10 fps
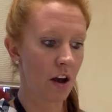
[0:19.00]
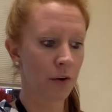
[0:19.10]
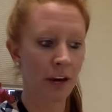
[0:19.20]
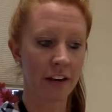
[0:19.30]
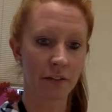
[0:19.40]

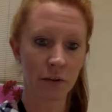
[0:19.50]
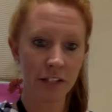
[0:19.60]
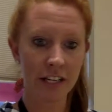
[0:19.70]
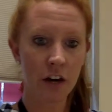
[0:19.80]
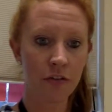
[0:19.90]
Okay, if you
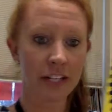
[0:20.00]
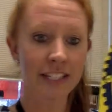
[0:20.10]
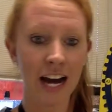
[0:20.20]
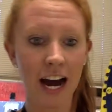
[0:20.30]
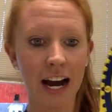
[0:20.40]
see on the
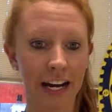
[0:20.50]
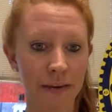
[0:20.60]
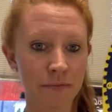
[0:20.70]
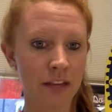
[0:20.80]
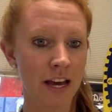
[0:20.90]

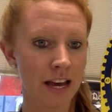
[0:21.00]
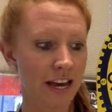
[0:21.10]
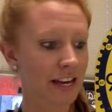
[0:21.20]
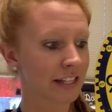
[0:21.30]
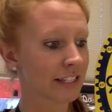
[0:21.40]
time,
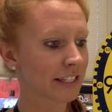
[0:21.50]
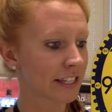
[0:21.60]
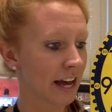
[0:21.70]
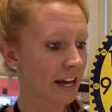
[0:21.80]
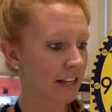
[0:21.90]
it
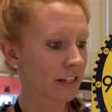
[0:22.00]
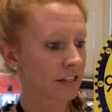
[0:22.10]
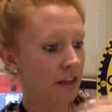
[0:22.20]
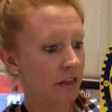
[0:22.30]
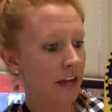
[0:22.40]
says
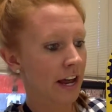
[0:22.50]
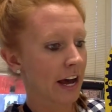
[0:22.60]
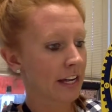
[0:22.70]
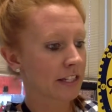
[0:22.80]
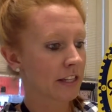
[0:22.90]
it
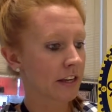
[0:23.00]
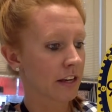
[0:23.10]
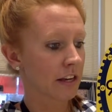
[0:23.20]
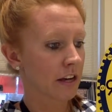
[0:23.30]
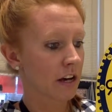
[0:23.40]
has
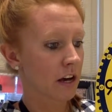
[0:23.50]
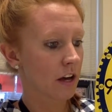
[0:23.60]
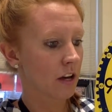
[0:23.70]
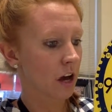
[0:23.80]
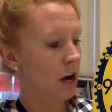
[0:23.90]
the
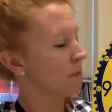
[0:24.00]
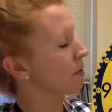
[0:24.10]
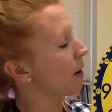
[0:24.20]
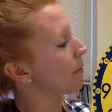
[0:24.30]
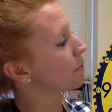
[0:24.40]

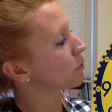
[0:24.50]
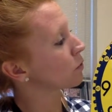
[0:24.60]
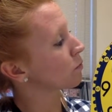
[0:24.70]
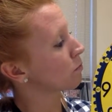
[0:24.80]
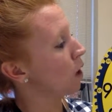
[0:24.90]

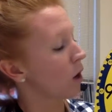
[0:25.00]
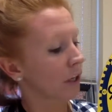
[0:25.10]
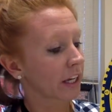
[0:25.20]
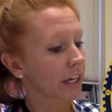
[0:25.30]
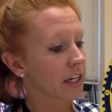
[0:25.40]
small
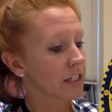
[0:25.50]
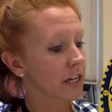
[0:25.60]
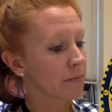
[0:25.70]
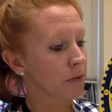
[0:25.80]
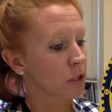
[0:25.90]
hand
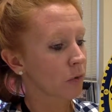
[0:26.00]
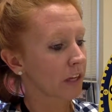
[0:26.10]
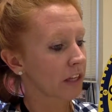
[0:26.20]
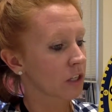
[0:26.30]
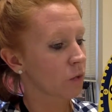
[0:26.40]
in
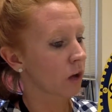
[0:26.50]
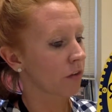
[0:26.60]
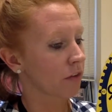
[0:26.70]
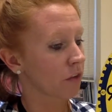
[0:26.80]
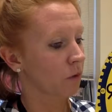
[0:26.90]
between the 12
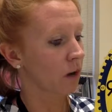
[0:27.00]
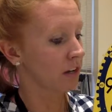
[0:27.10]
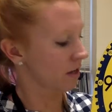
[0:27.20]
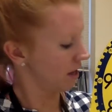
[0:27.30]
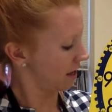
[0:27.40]
and the
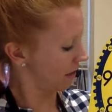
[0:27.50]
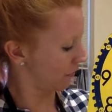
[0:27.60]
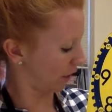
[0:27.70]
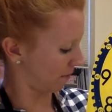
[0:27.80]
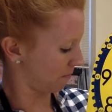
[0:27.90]
1, and
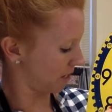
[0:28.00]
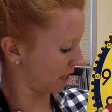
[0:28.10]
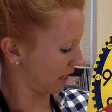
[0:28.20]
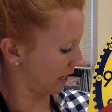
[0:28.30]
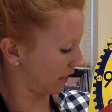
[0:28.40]
then our
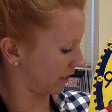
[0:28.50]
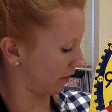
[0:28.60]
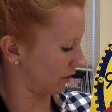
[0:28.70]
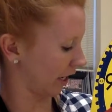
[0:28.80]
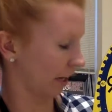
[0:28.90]
minute hand
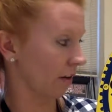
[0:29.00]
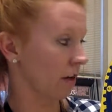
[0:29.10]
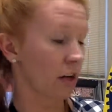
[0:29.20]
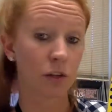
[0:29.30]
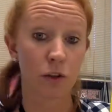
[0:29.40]
down here.
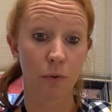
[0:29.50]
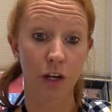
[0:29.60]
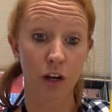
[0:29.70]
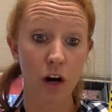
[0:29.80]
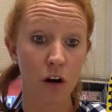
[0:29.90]
So
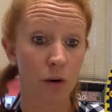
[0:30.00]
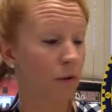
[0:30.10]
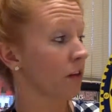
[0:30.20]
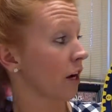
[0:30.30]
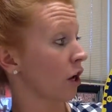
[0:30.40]
we
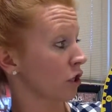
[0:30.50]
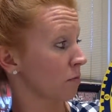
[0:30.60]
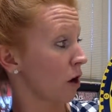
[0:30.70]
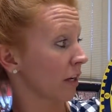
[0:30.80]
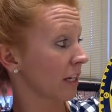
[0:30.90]
know that our
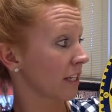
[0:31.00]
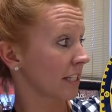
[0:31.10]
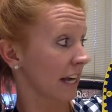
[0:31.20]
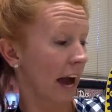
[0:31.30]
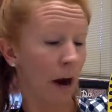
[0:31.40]
small hand is
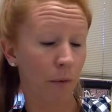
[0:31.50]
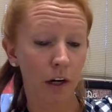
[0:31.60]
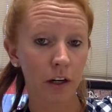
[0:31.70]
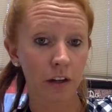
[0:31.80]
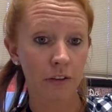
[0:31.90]
the
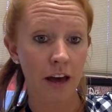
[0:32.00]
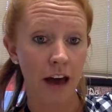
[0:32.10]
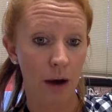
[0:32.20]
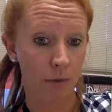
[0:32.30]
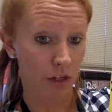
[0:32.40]
hour,
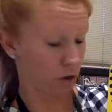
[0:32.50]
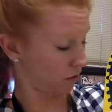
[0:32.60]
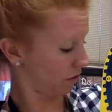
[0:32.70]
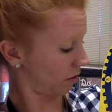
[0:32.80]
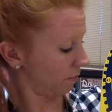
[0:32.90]
and we know
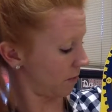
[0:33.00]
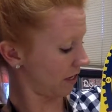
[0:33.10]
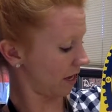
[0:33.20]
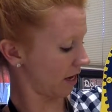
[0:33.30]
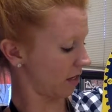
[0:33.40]
that the
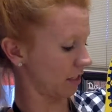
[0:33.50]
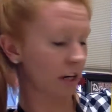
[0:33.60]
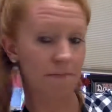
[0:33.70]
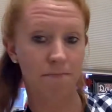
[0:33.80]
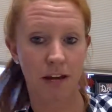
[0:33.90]
big hand is
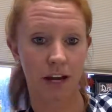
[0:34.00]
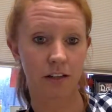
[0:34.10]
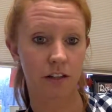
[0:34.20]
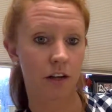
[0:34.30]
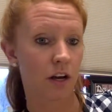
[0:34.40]
our
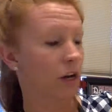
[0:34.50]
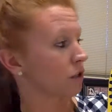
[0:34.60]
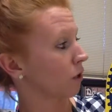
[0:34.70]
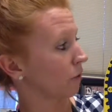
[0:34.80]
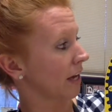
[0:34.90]
minute.
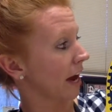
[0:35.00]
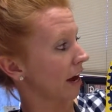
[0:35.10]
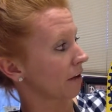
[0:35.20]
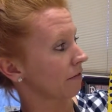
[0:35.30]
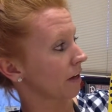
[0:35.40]
So we
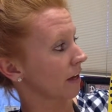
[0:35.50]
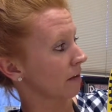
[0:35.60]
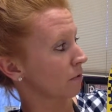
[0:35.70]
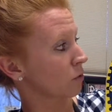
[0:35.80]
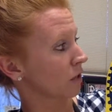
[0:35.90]
have
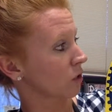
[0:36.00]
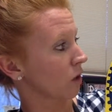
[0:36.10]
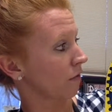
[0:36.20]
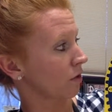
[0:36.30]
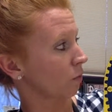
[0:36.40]
in between the
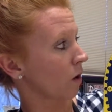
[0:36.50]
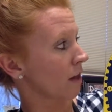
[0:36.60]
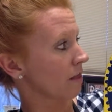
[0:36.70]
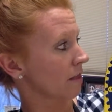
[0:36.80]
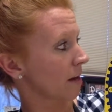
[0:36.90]
12 and the
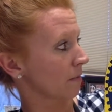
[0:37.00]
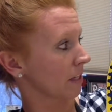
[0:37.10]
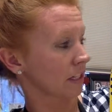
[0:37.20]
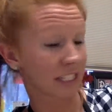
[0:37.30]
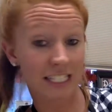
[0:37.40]
1, that
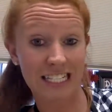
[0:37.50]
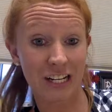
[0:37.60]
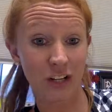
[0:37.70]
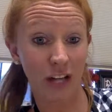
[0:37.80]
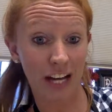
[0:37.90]
means it's
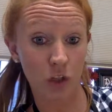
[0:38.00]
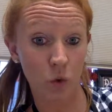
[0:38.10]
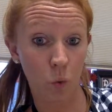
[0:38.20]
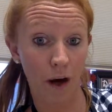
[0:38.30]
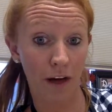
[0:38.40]
still at
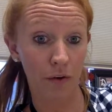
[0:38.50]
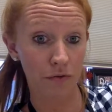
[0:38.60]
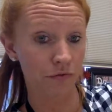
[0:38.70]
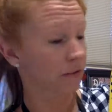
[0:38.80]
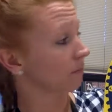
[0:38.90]

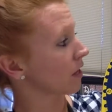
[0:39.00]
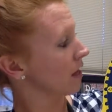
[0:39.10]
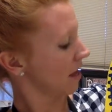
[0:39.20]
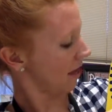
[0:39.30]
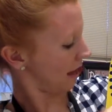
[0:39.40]
12.
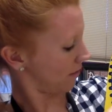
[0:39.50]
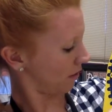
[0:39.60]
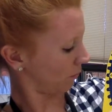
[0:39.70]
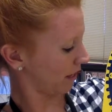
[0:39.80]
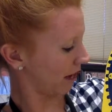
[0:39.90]
And
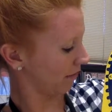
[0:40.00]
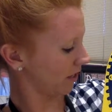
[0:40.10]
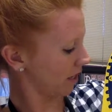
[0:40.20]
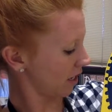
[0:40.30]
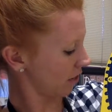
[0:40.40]
then we have
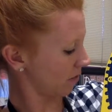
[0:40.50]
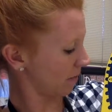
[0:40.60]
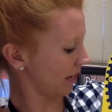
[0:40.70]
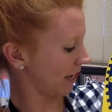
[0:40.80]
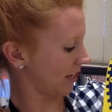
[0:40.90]
here the
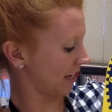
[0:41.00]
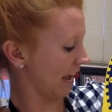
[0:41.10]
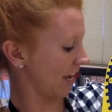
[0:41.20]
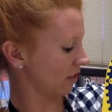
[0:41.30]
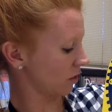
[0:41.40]
big hand at the
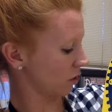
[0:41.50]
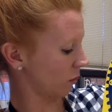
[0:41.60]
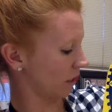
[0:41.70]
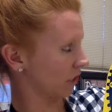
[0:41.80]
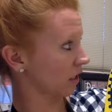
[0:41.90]
8,
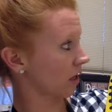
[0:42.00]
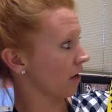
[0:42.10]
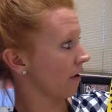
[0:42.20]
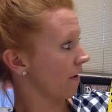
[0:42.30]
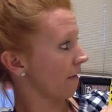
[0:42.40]
so it's
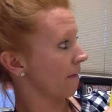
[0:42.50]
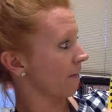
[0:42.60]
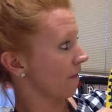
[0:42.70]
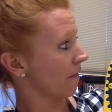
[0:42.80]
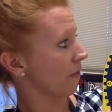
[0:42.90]

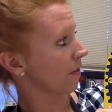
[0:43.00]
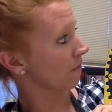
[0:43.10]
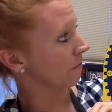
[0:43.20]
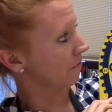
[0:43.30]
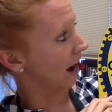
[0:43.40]

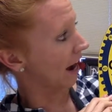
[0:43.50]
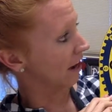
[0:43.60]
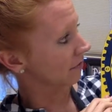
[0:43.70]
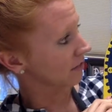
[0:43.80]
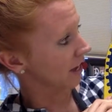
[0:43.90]

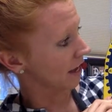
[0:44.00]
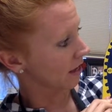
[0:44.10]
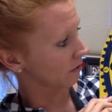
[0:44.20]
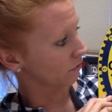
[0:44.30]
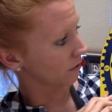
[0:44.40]
5,
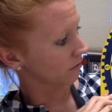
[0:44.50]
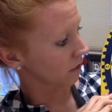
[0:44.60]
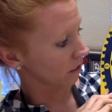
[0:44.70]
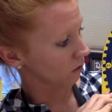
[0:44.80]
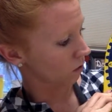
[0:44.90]
10,
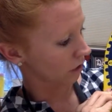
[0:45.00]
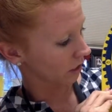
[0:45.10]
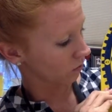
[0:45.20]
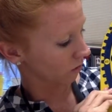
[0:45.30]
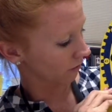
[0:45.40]
15,
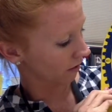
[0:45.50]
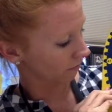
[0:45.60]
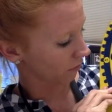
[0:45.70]
20, 25,